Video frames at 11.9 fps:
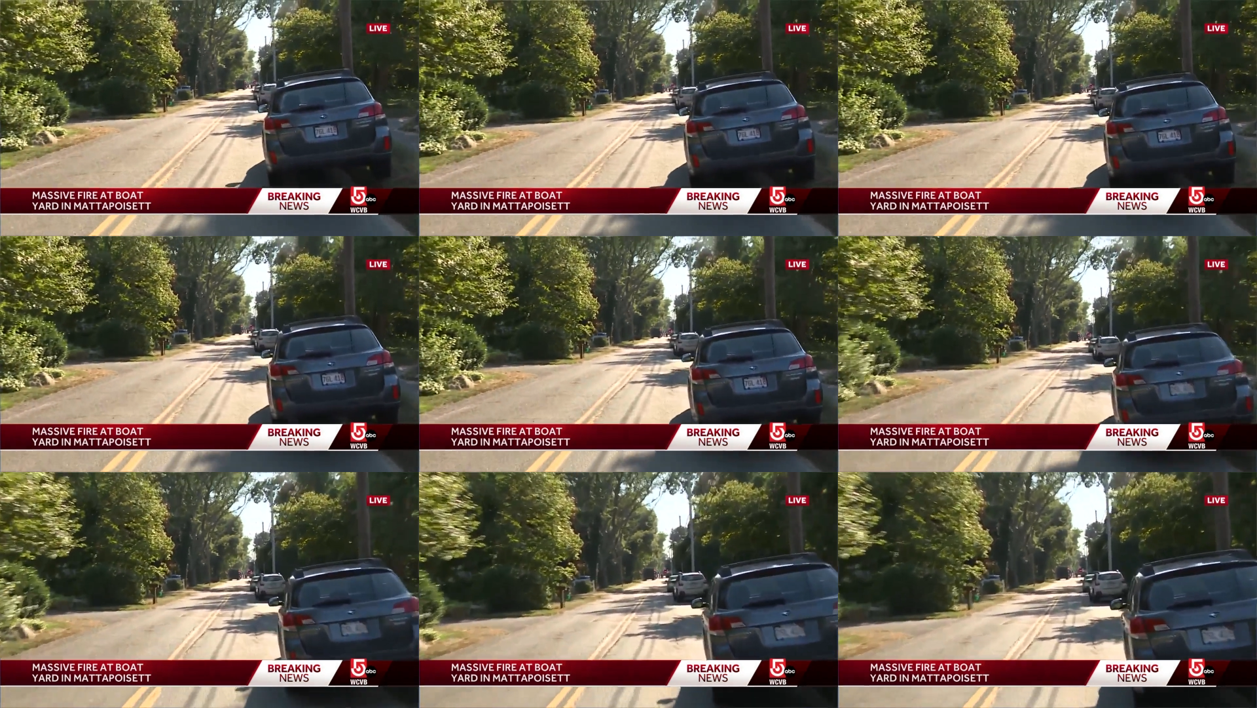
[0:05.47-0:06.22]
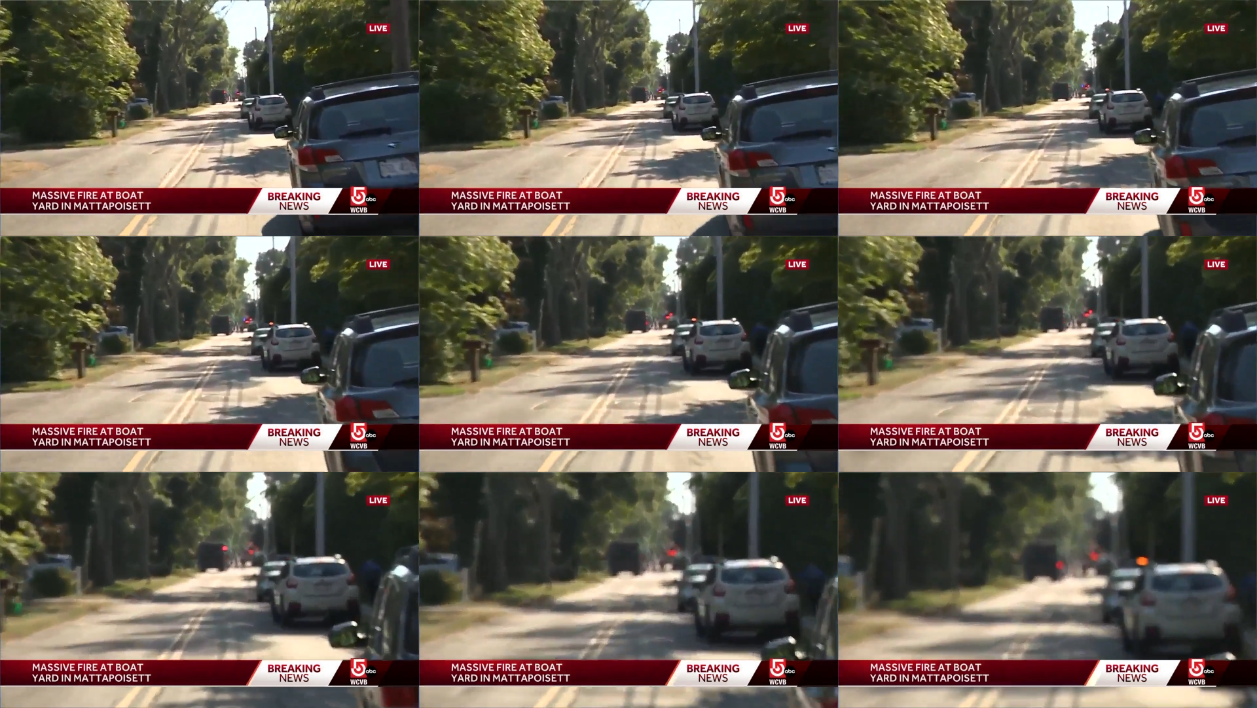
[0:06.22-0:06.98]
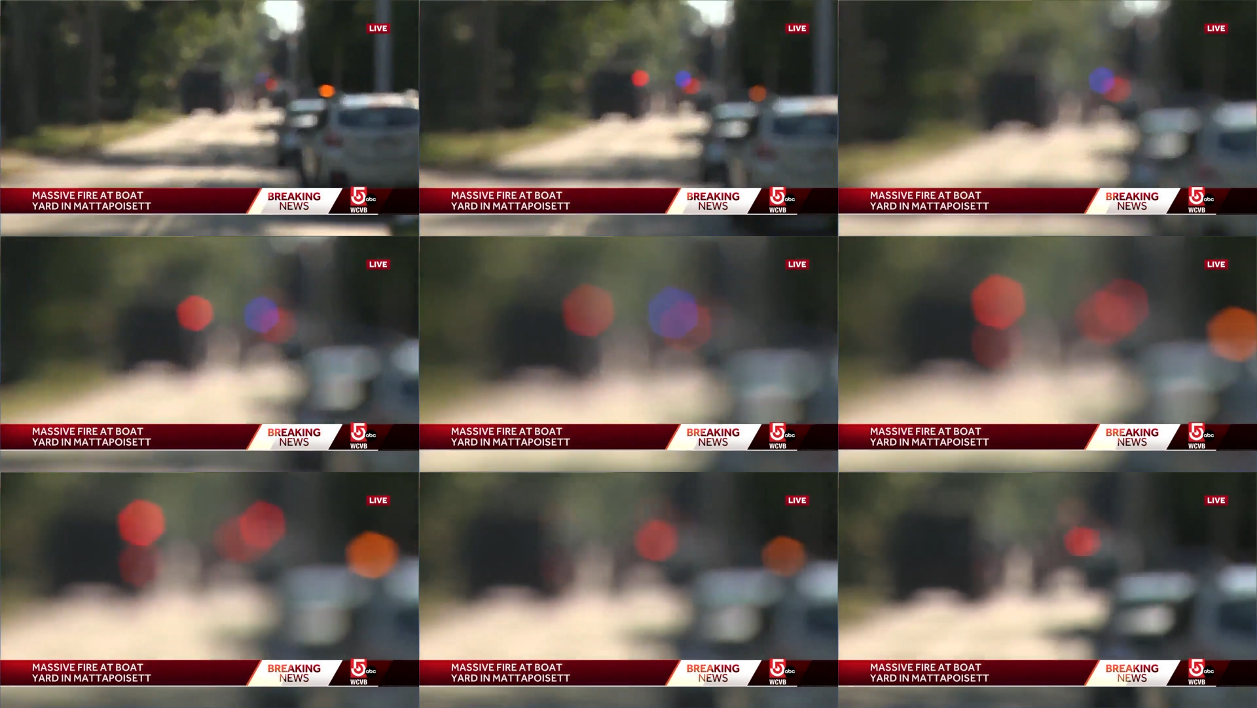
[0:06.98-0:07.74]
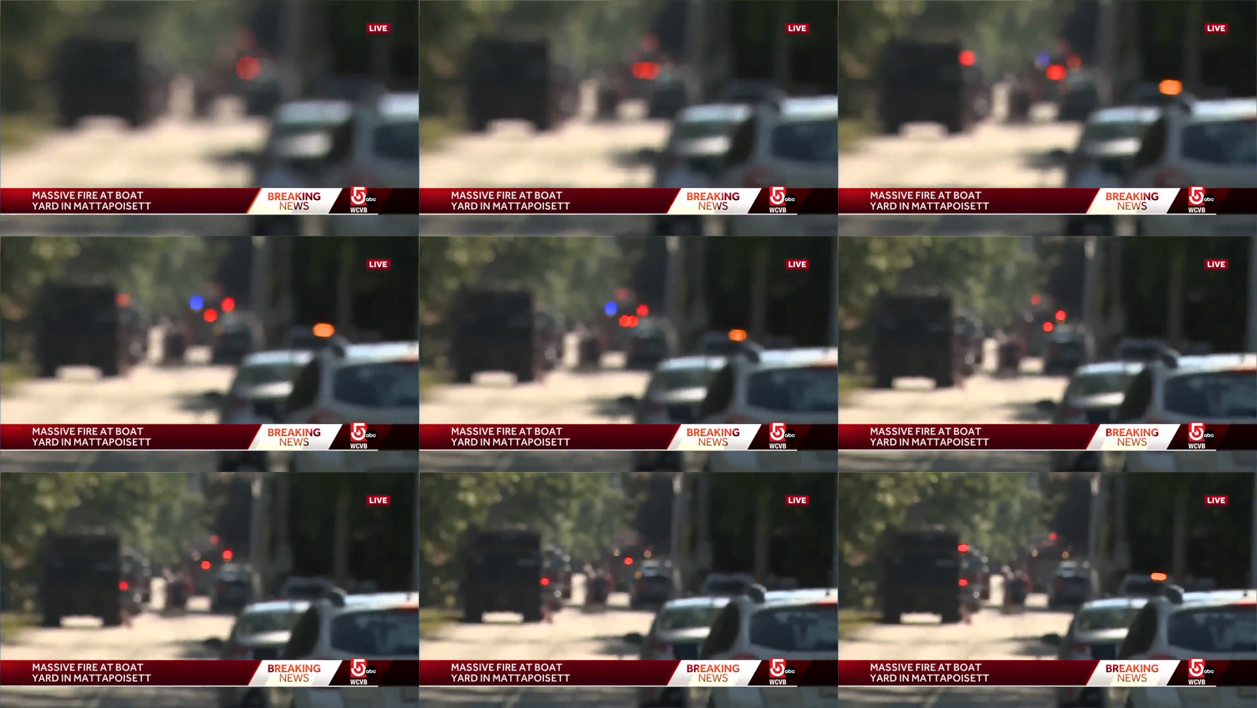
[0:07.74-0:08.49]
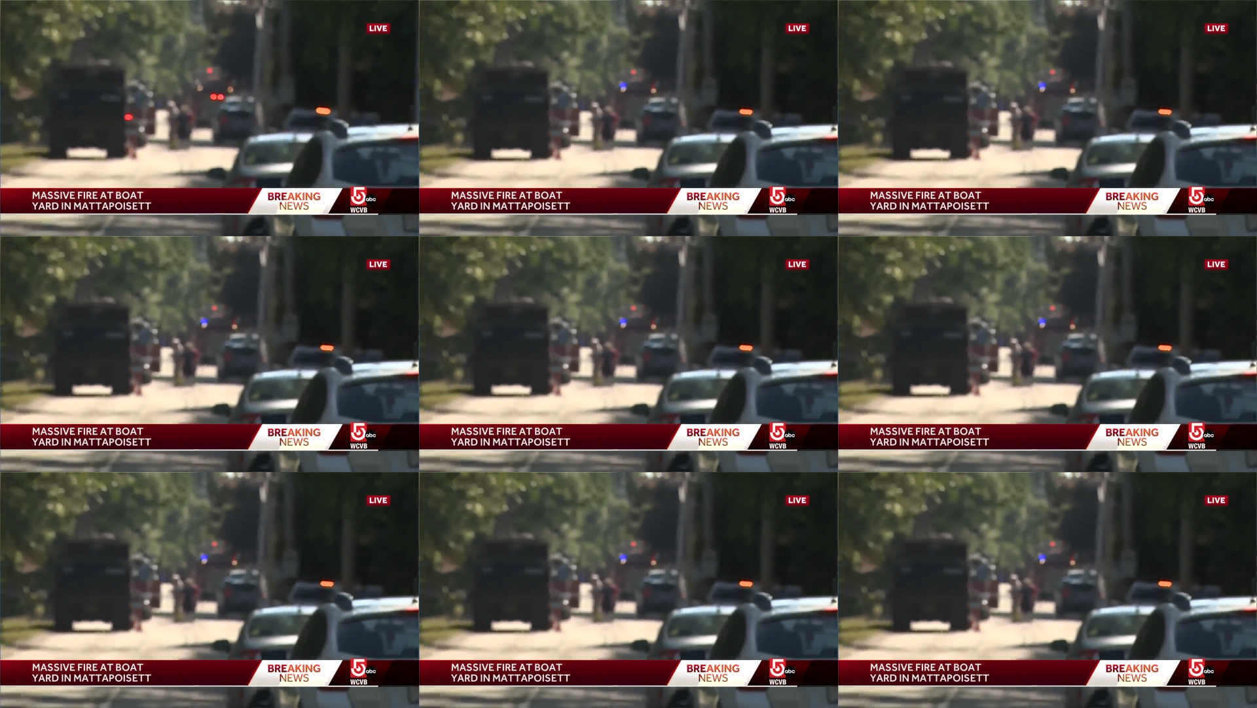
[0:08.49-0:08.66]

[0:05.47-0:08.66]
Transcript: (no speaker visible)